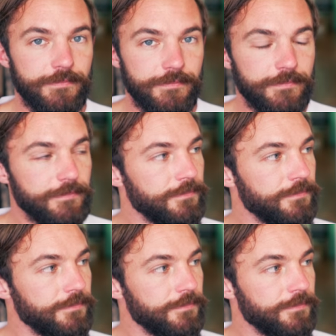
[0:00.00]

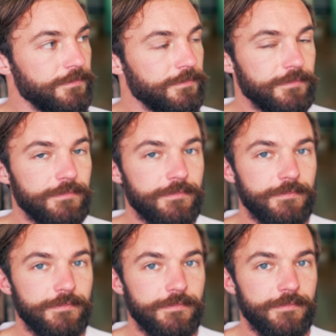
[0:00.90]

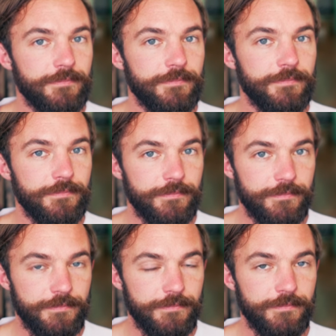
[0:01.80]

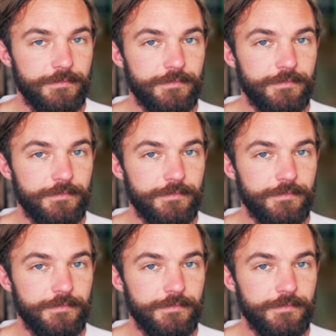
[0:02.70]
This person isn't speaking.